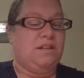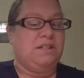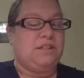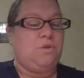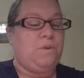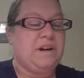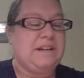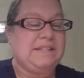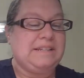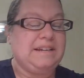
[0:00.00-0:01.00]
So we're going
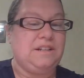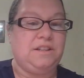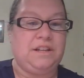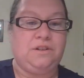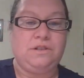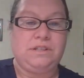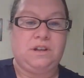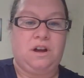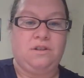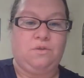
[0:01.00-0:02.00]
to sing a little
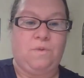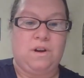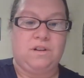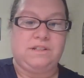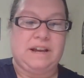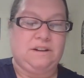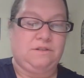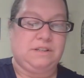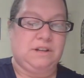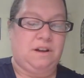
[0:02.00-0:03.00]
song, the water
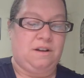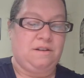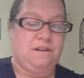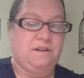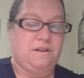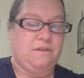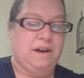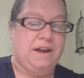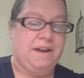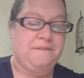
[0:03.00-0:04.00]
cycle song,
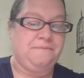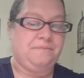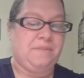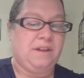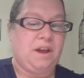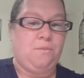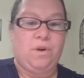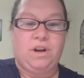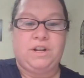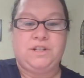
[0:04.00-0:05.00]
okay? And we're
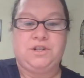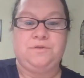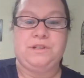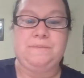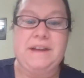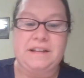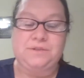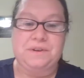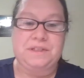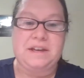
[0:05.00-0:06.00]
going to do some hands
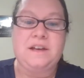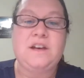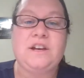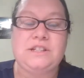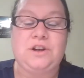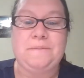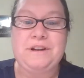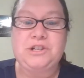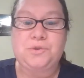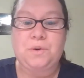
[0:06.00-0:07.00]
with it. So I'm going
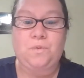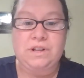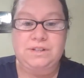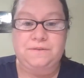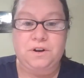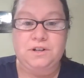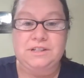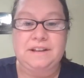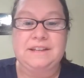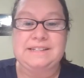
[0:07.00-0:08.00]
to do it once first,
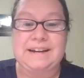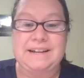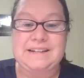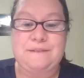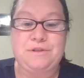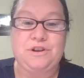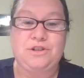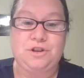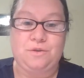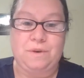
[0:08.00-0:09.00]
and the second time you can
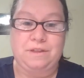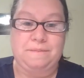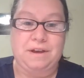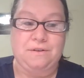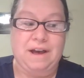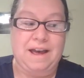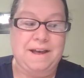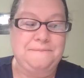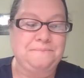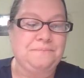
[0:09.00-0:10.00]
do it with me,
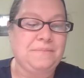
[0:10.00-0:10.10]
okay?